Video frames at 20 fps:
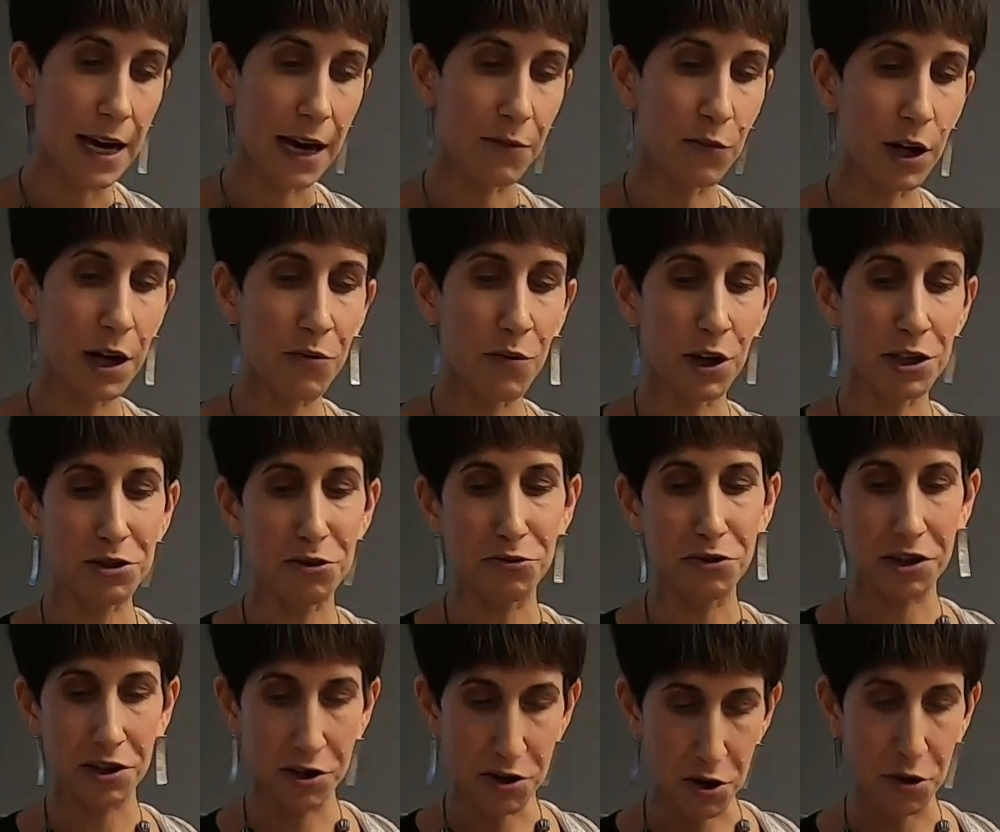And what I want you
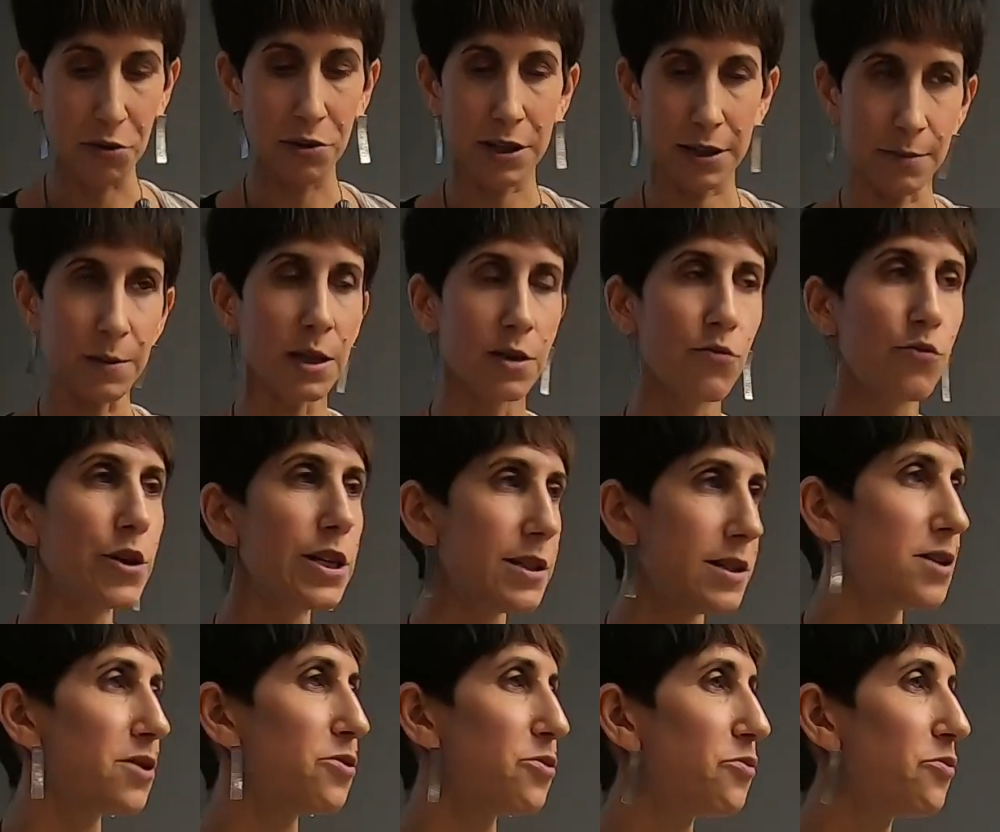to note, and I'm going to read
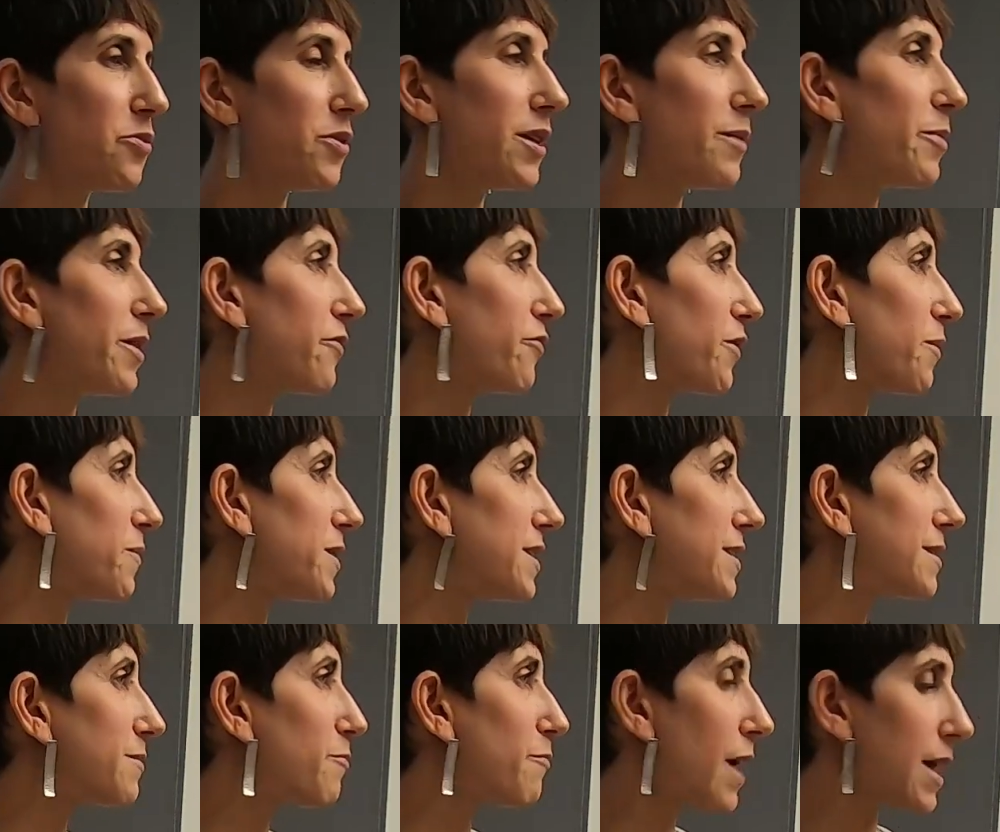to you a bit from
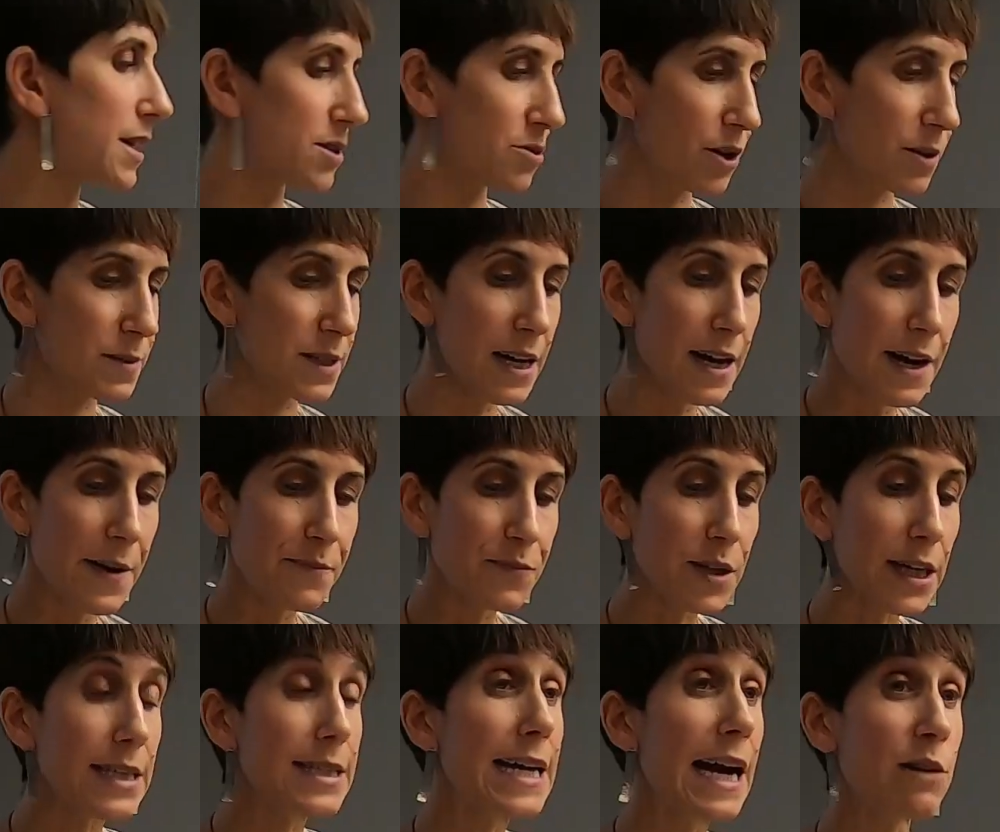these manuscripts,
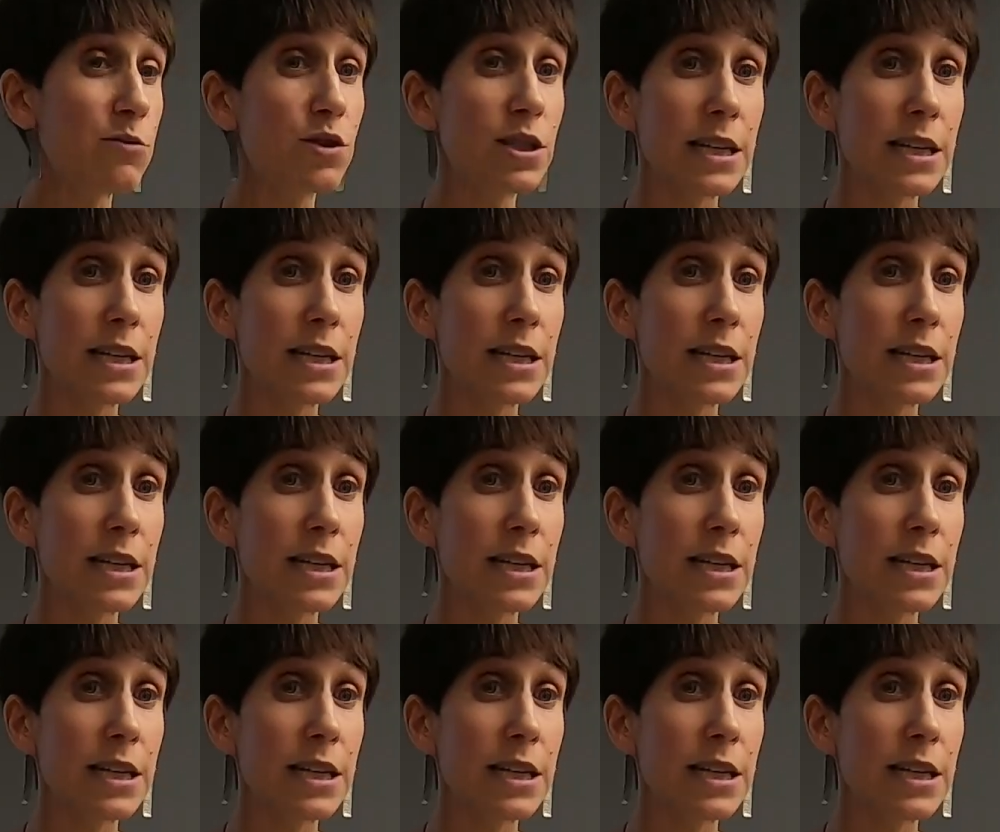is how